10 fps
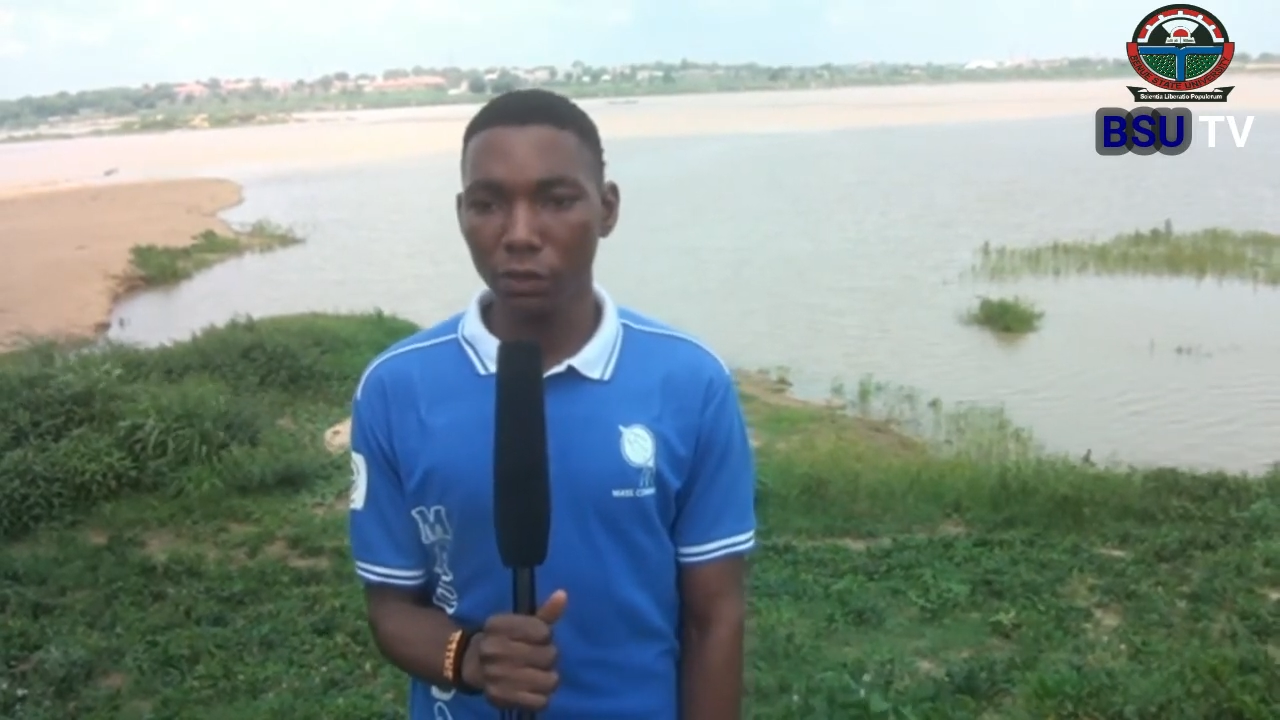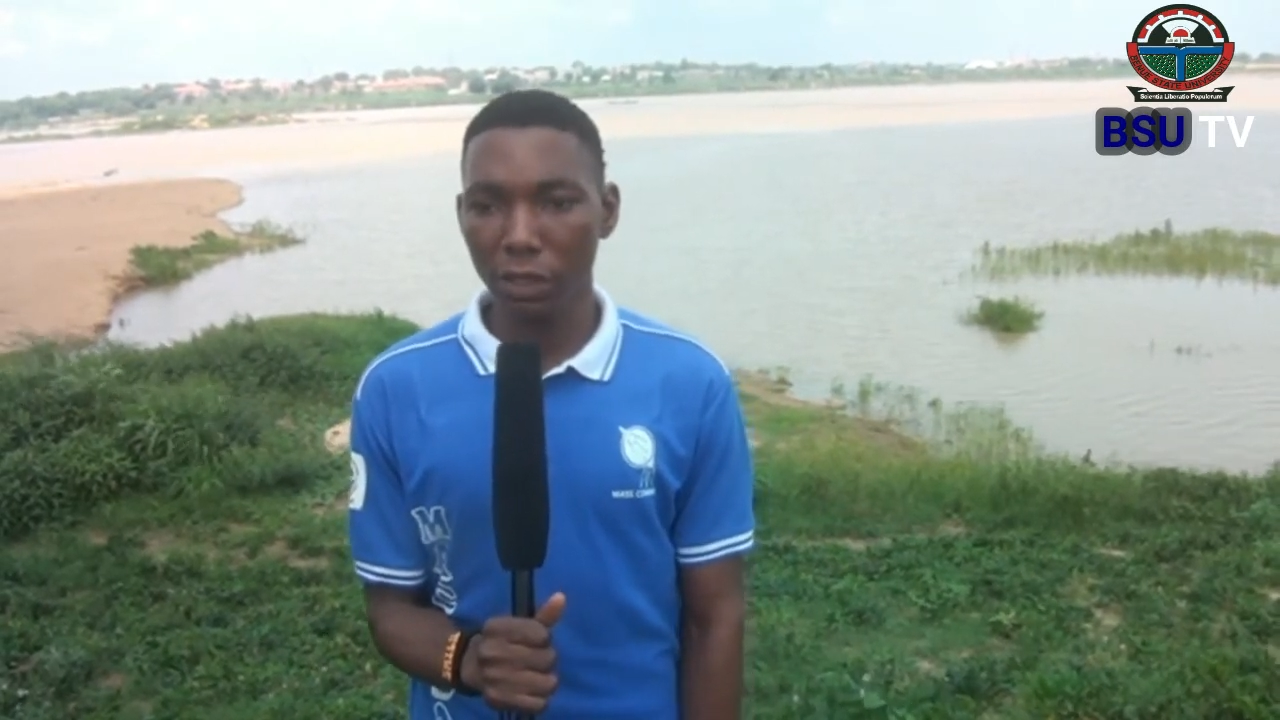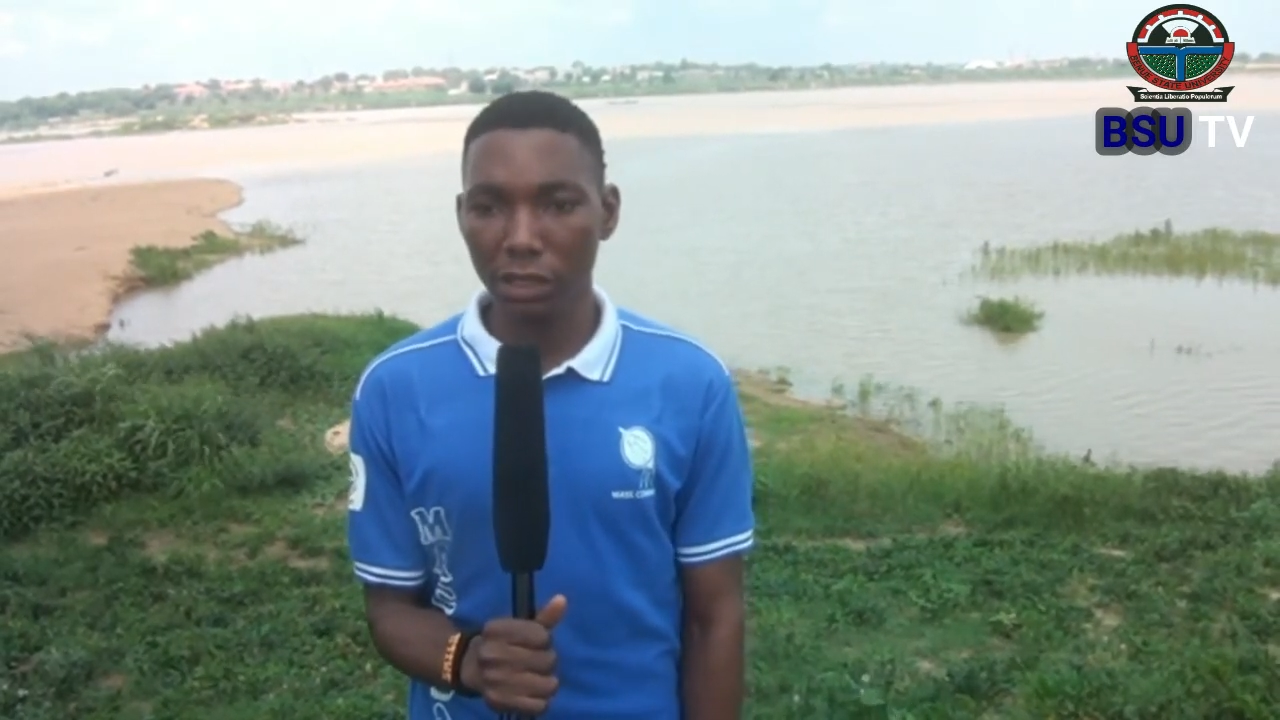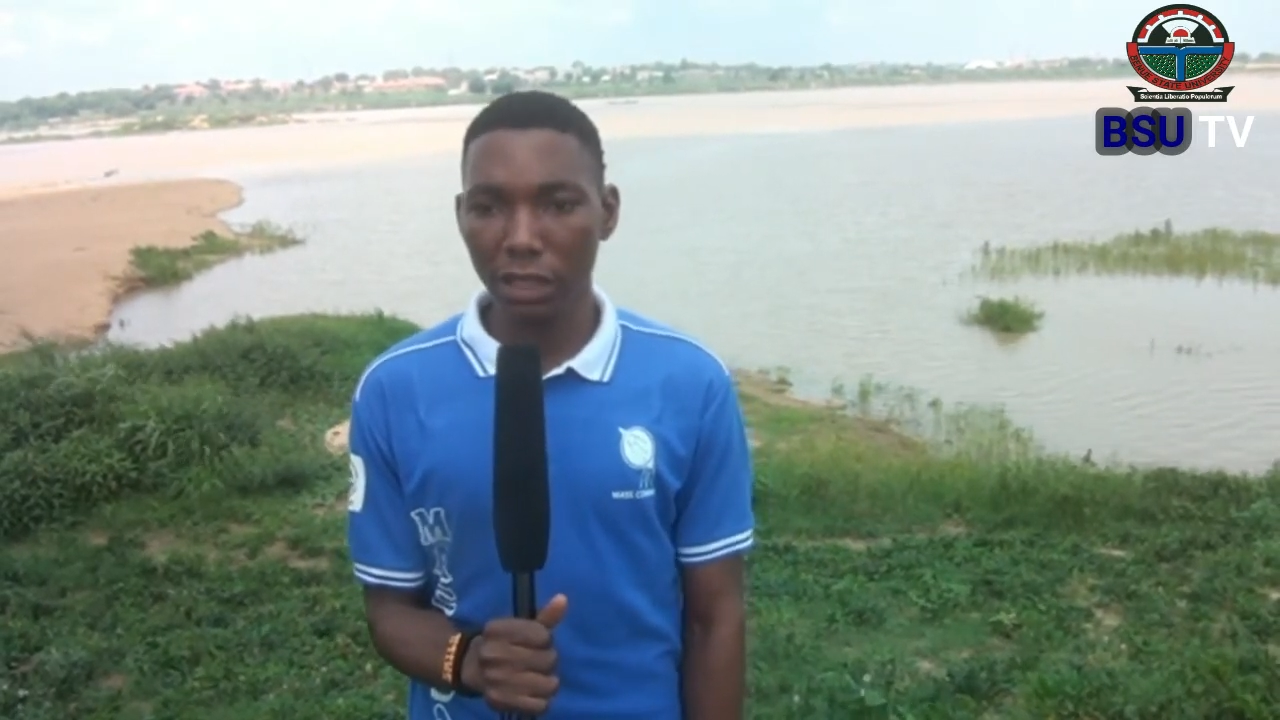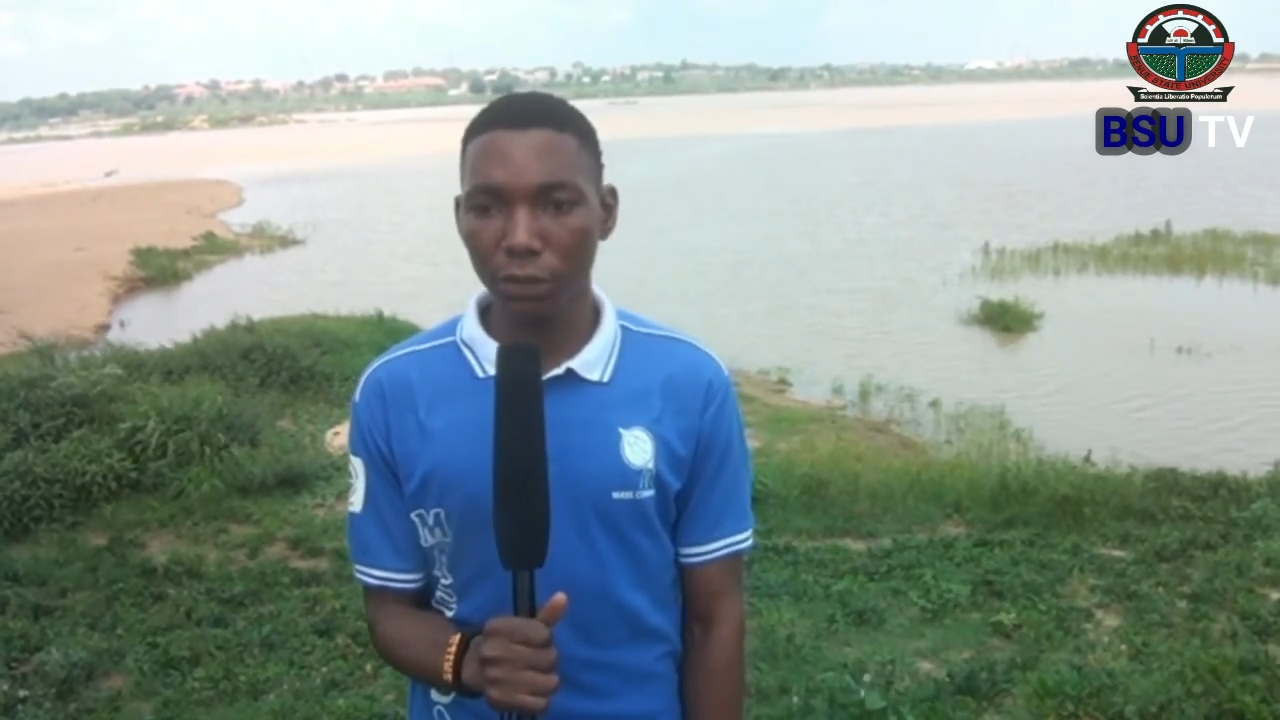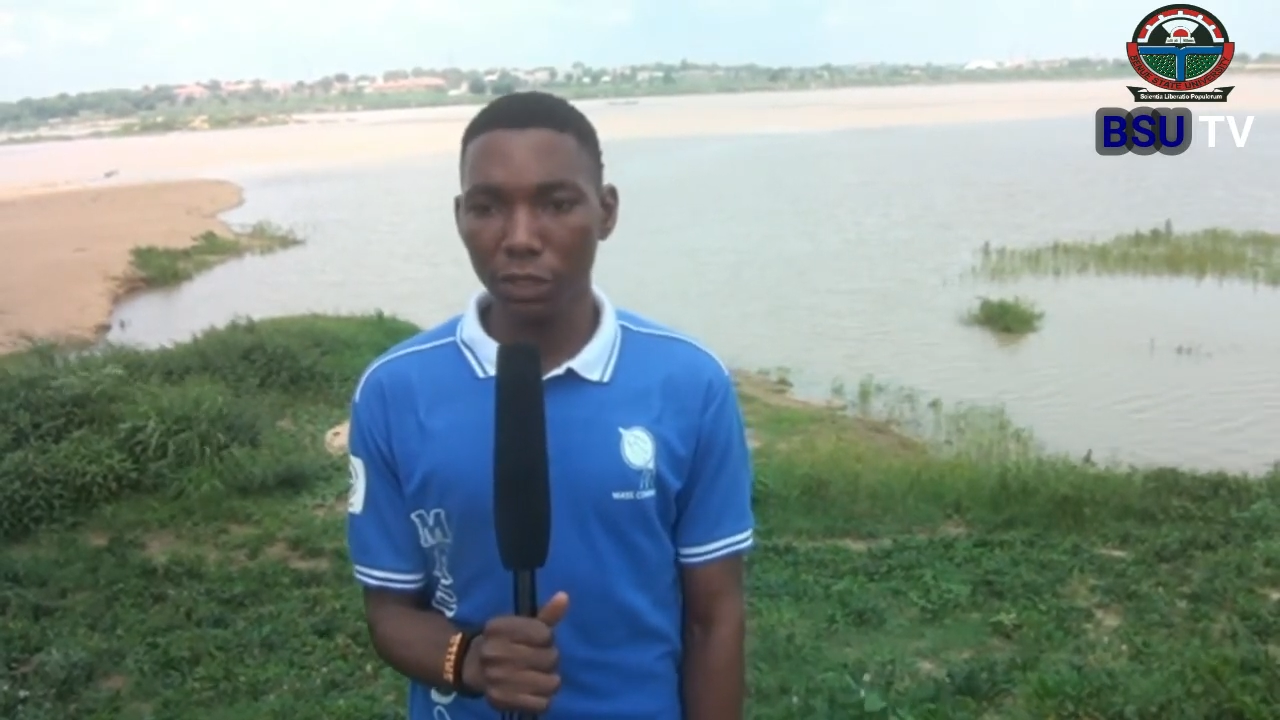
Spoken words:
interesting